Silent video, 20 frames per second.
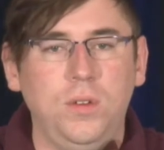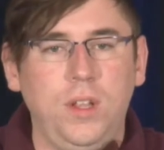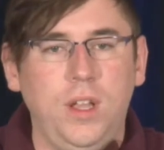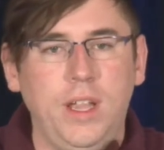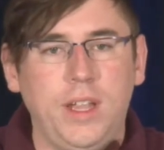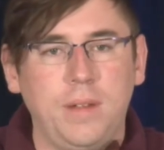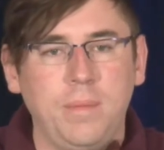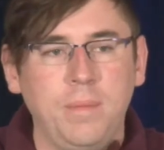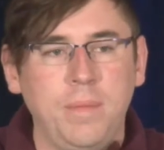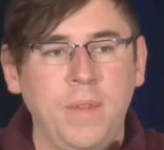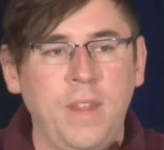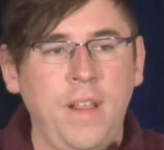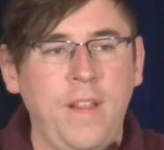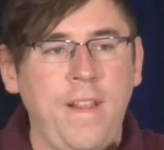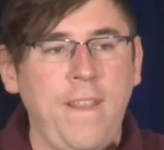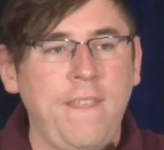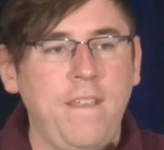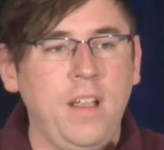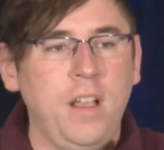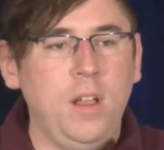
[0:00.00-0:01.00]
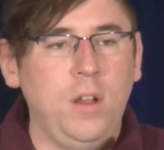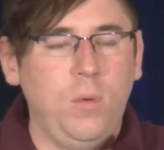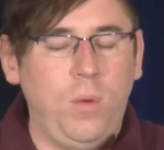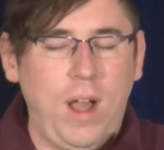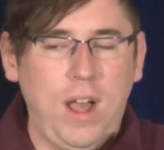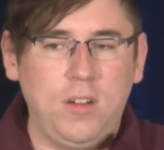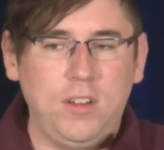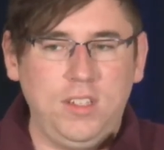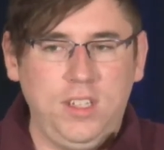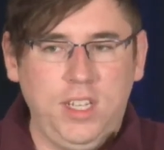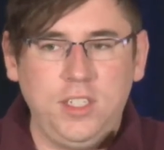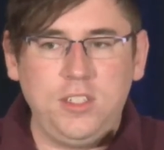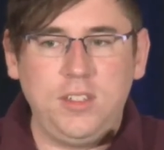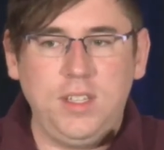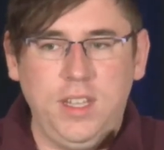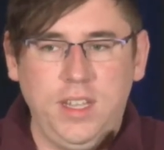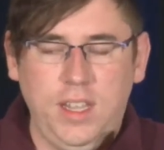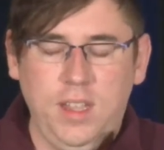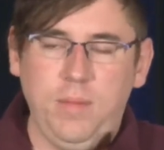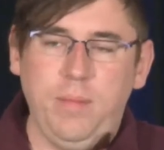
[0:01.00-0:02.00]
like how does each
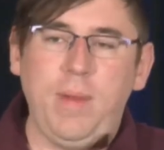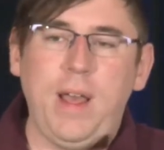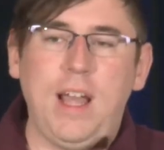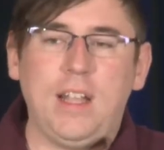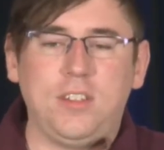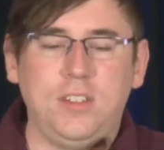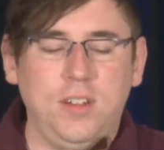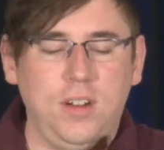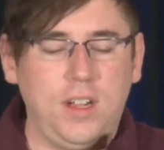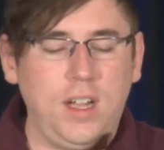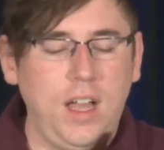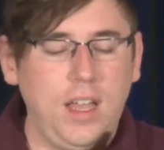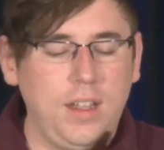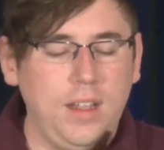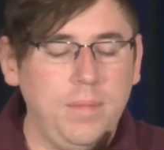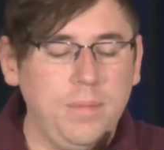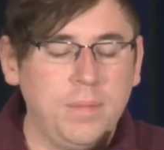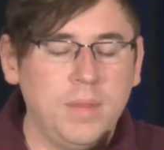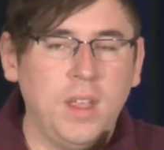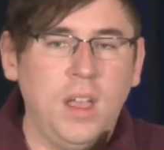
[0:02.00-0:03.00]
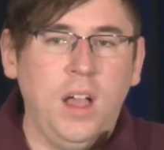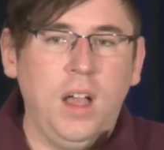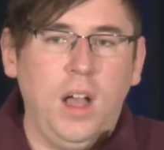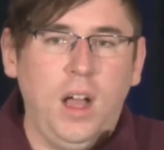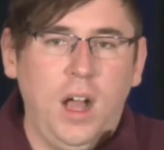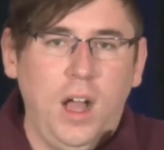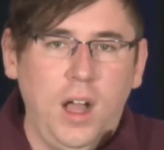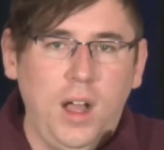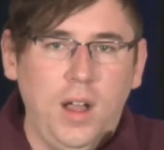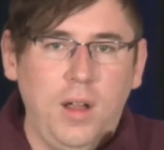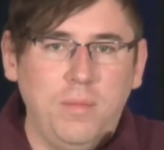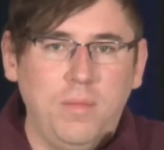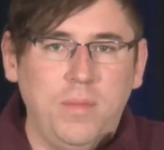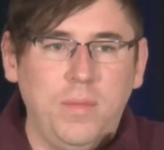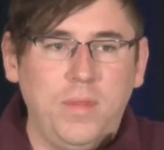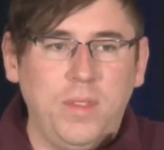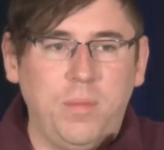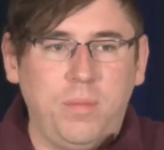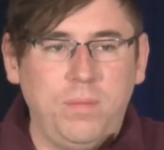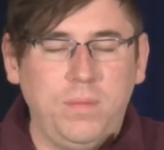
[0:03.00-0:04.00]
thing impact Suricata.
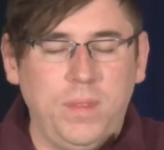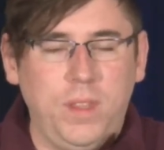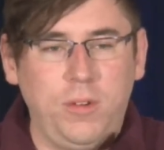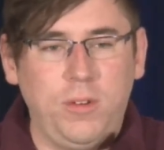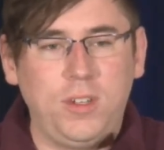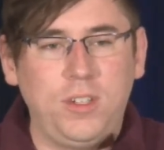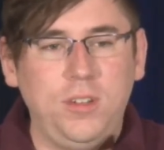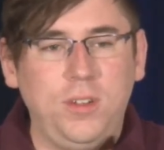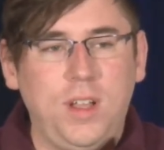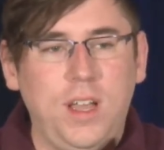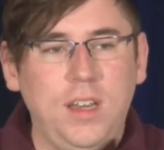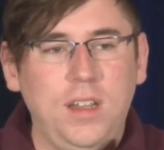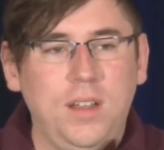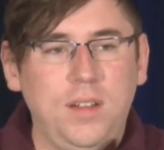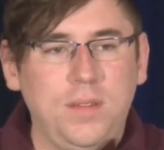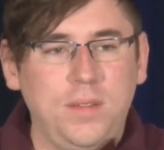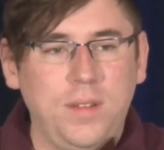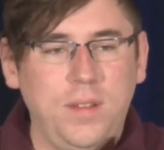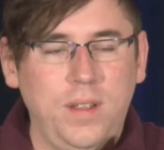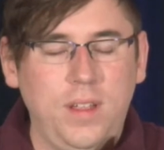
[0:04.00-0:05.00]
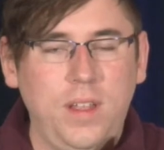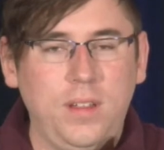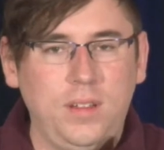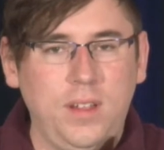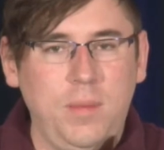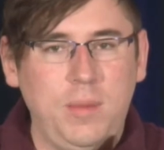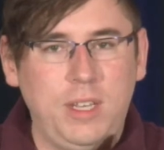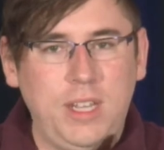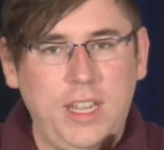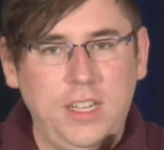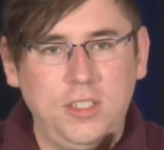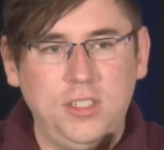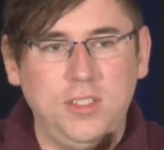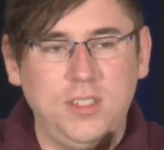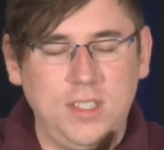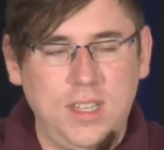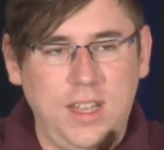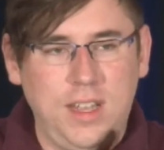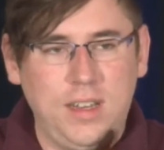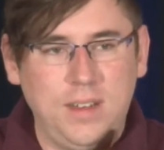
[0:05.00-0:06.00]
There were 2 kind of
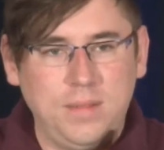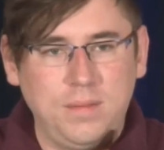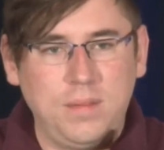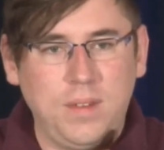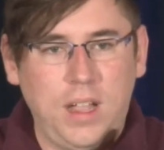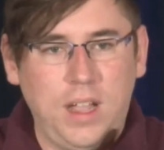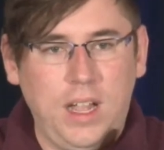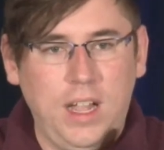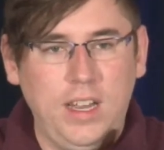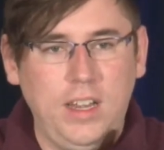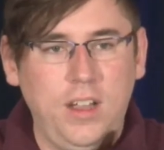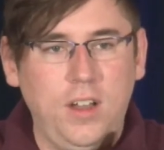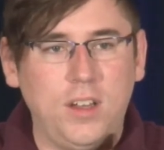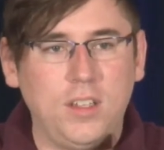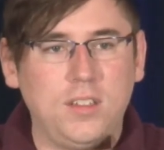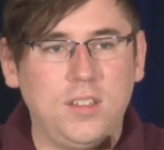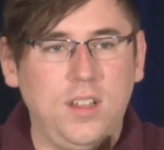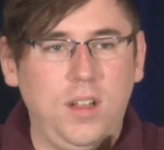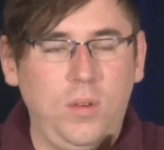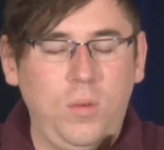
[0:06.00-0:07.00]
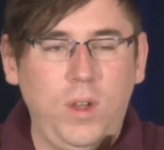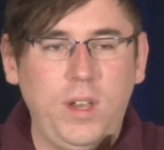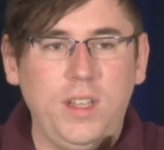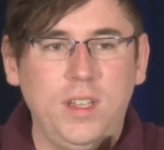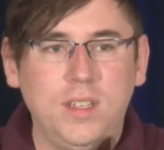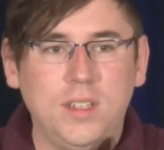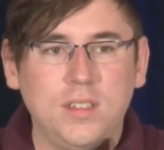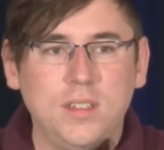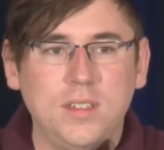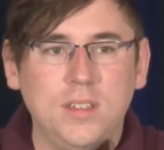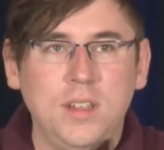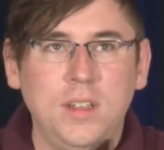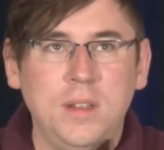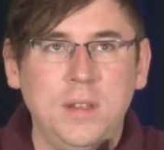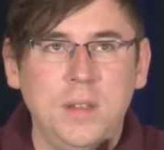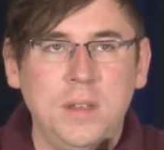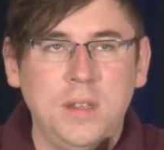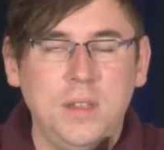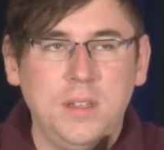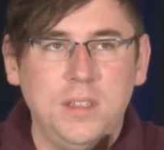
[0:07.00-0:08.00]
limitations that I noticed though. One is
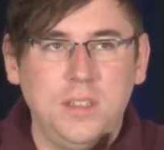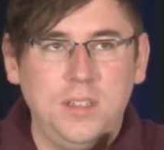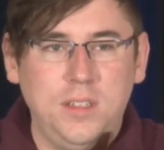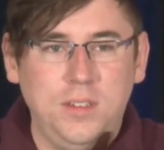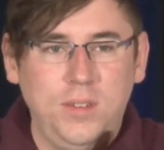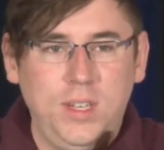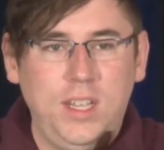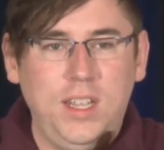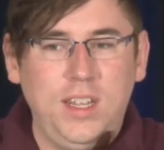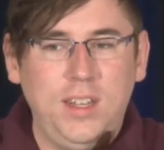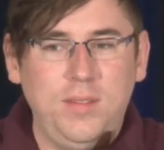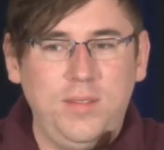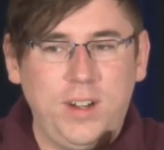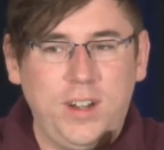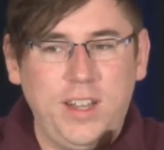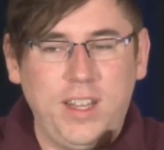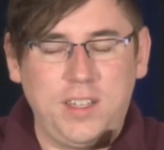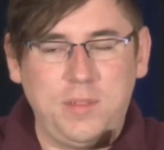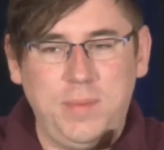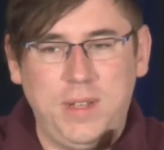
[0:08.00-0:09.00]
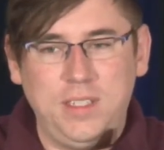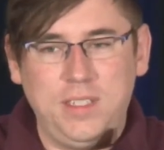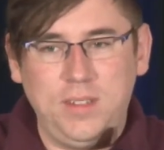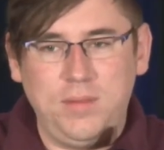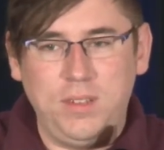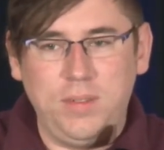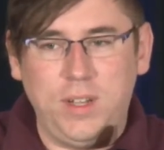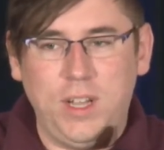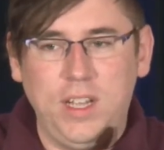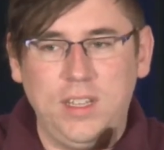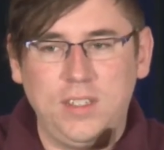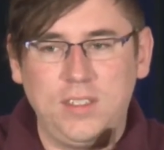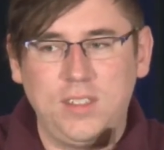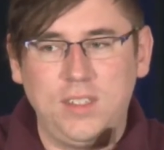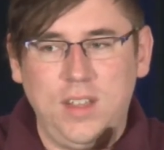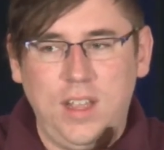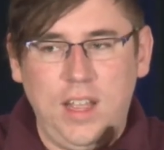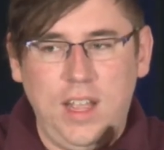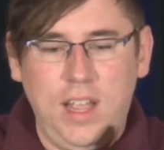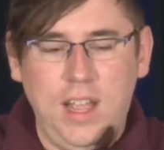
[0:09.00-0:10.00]
you need a very expensive
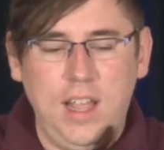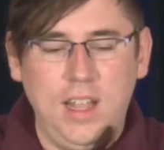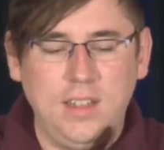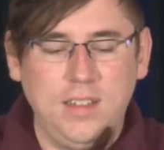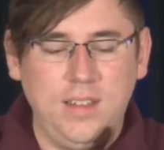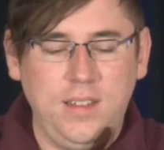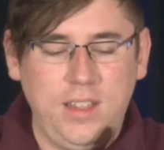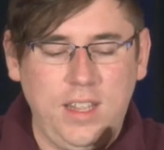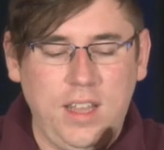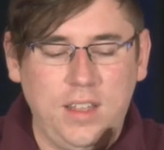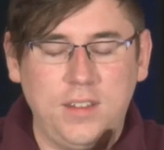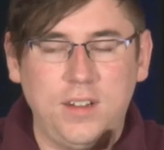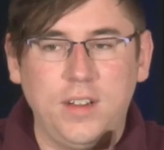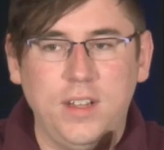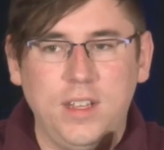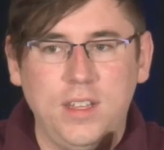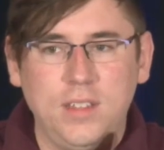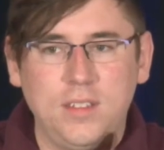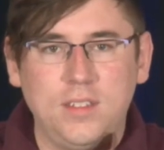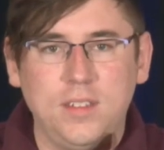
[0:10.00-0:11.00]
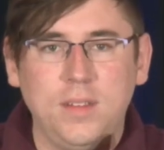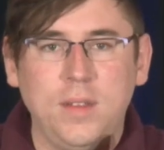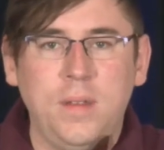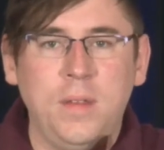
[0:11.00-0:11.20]
device, and the other is